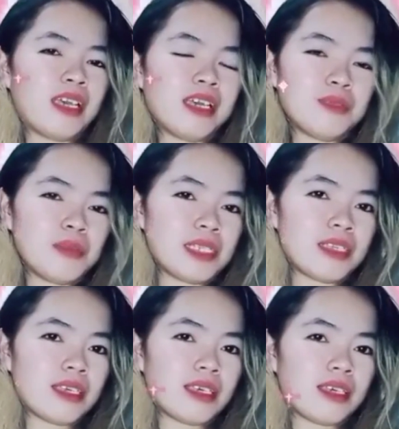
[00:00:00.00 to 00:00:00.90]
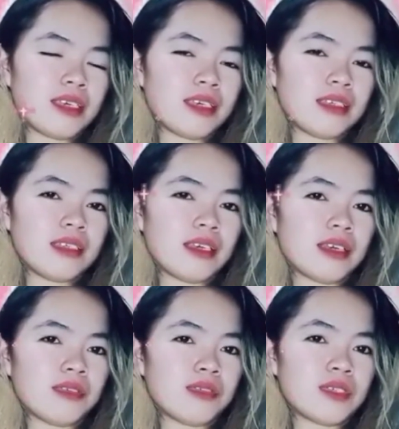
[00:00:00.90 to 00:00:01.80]
Hi, Miss A.
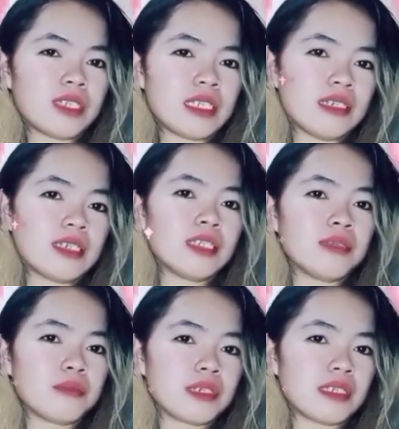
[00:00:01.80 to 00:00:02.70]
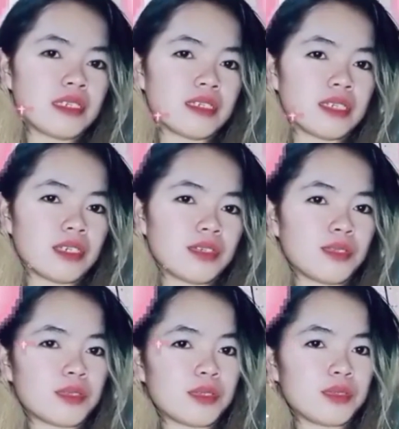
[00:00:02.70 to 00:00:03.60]
Happy first year anniversary on
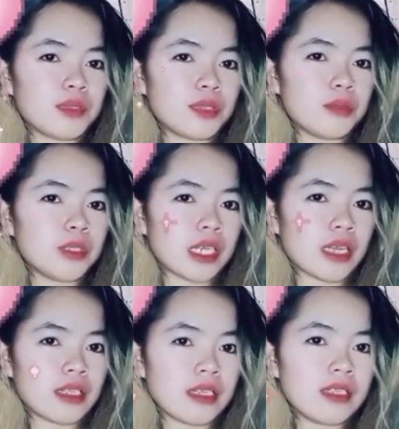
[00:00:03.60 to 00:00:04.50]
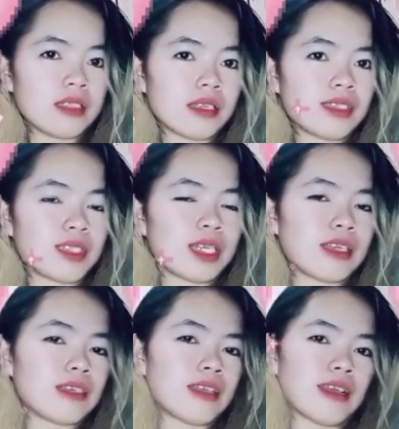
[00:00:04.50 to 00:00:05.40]
your YouTube channel, Sacho
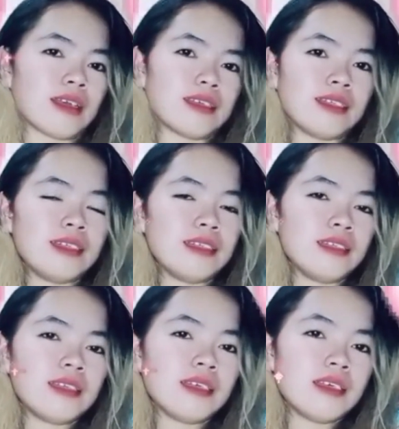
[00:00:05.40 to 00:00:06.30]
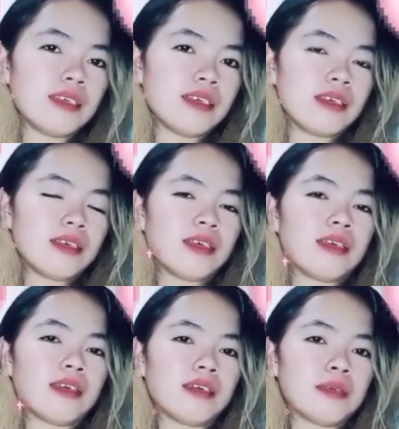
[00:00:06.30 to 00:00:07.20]
Terazaki.
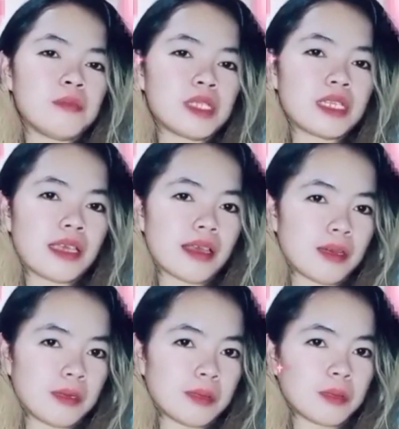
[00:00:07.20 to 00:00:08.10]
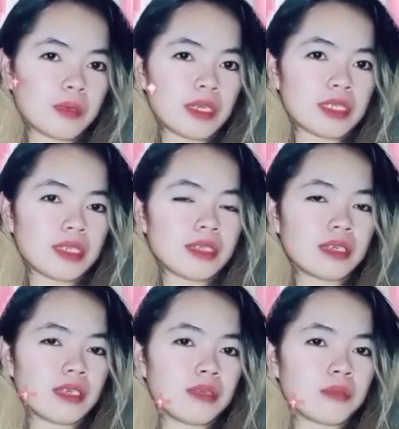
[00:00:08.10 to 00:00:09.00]
Masaya ako kasi
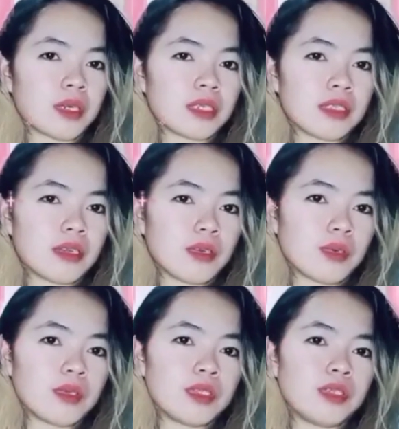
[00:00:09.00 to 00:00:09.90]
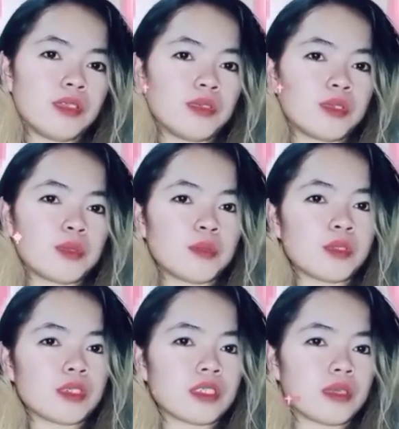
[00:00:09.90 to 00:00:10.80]
naging part ako ng YouTube
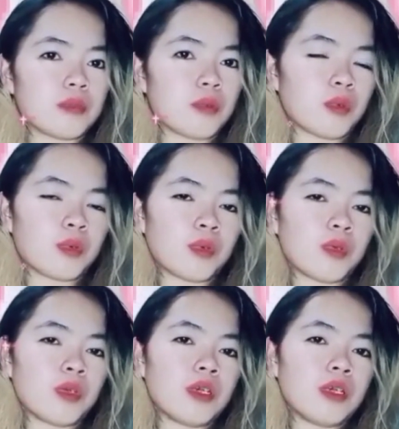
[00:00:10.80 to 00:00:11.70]
journey mo.